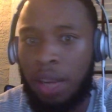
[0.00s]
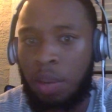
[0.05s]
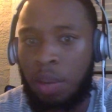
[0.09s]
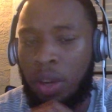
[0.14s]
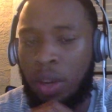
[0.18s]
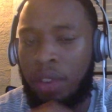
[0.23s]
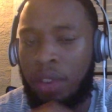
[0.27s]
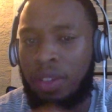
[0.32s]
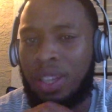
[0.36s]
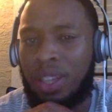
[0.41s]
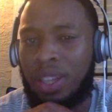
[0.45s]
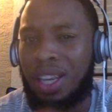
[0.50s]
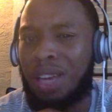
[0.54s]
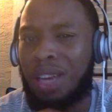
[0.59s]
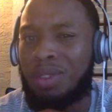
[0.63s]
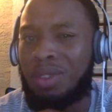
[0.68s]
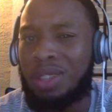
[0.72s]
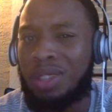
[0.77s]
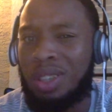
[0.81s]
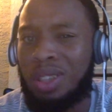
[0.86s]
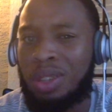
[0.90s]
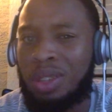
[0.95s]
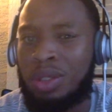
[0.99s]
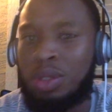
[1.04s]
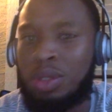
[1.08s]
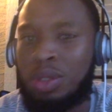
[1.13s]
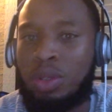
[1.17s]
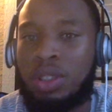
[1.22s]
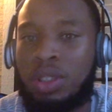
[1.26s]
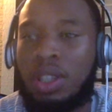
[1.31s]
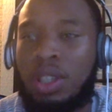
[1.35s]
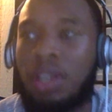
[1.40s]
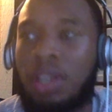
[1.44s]
Whenever the game's close, you
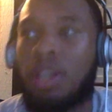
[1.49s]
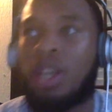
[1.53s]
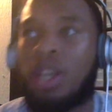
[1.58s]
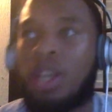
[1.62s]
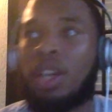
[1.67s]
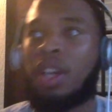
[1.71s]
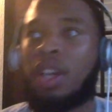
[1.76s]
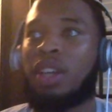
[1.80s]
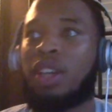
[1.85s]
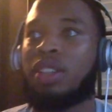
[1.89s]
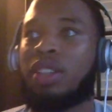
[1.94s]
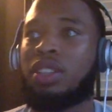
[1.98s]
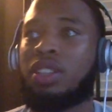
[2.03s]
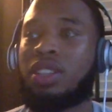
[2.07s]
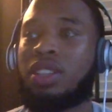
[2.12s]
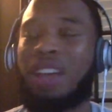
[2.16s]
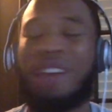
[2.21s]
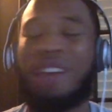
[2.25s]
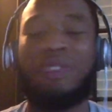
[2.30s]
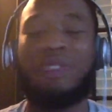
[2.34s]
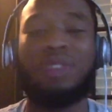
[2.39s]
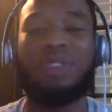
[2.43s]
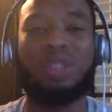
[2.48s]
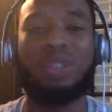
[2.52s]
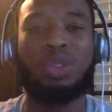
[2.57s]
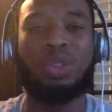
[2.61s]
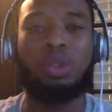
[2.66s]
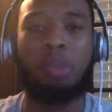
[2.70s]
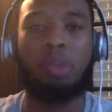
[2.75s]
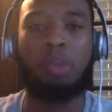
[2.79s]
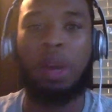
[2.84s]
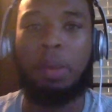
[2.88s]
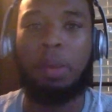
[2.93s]
see Steph will shoot
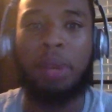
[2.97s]
the ball,